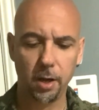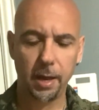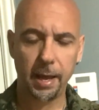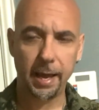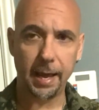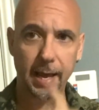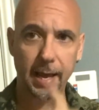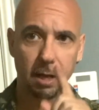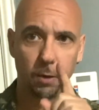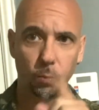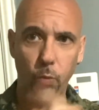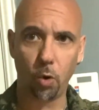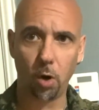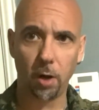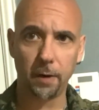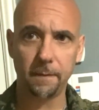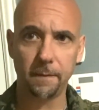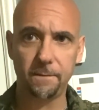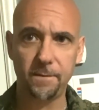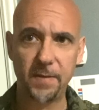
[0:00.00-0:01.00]
had
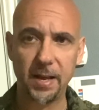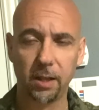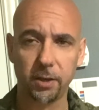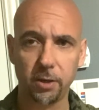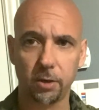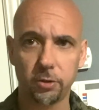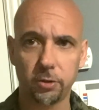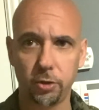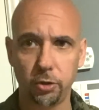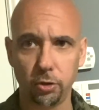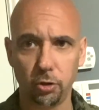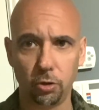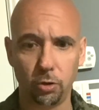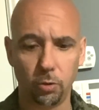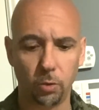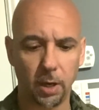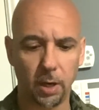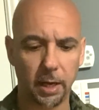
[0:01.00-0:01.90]
one failure to